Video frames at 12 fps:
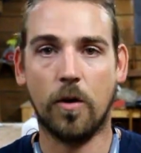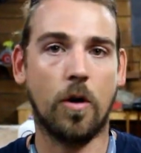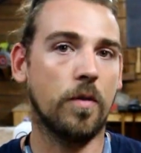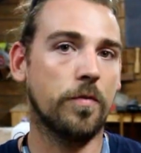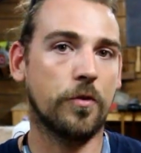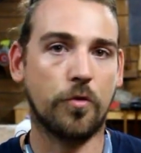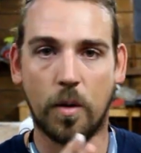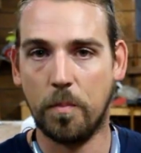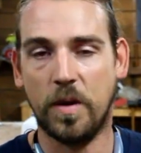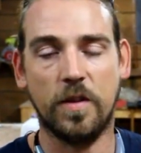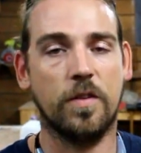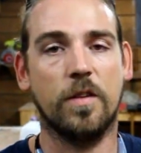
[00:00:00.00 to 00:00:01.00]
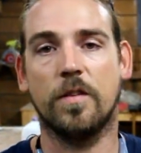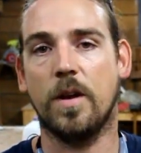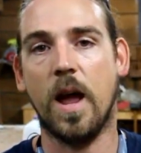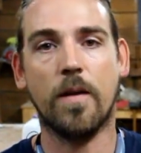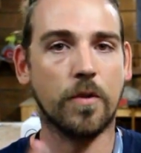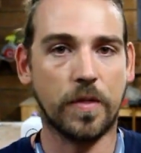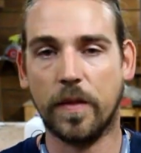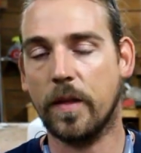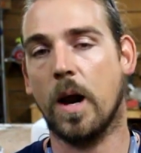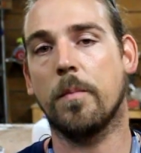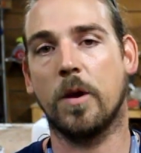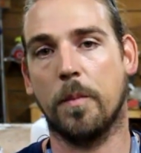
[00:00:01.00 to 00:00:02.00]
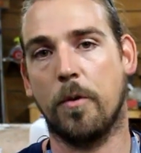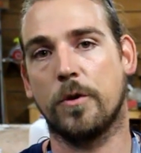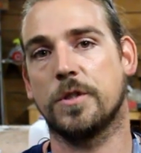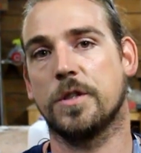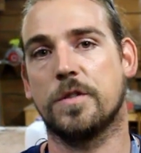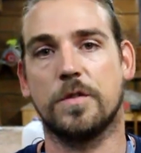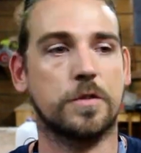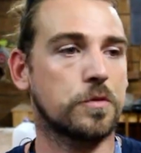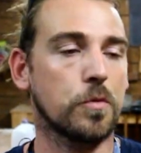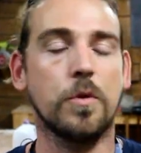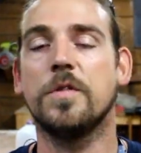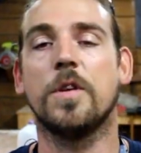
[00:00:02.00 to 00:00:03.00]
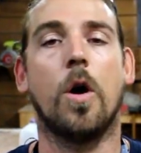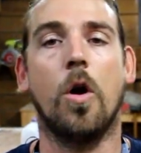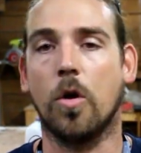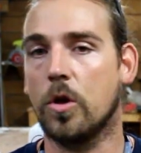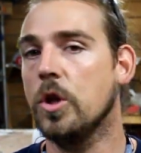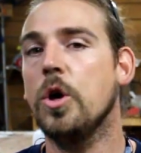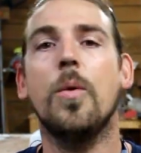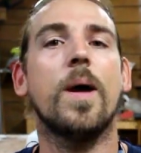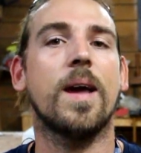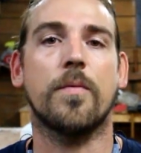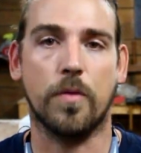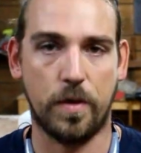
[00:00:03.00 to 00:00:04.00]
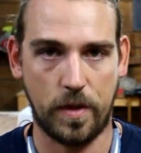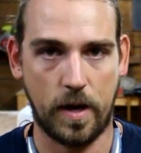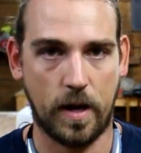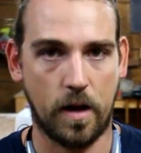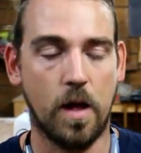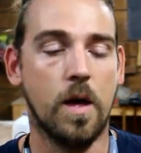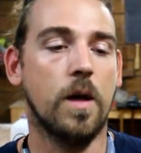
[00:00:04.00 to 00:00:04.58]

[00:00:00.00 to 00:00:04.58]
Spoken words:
all of the trim pieces and everything that I'm going to purchase, screws and all, glue and everything,